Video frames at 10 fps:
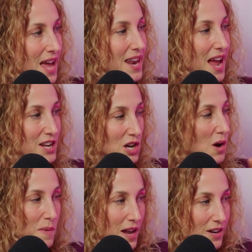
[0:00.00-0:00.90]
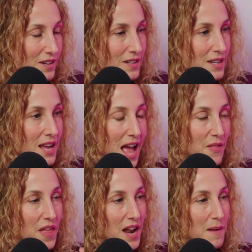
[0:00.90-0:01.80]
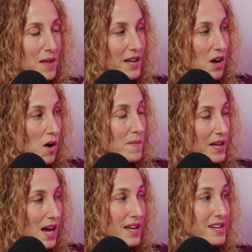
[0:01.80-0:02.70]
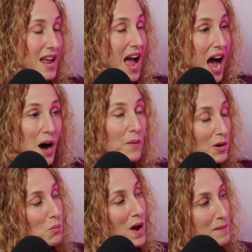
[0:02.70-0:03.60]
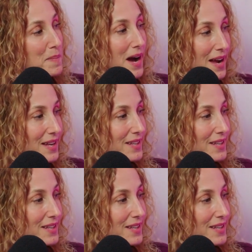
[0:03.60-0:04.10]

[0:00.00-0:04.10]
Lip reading: And I know better. And then I'm like, oh my God, an hour went by.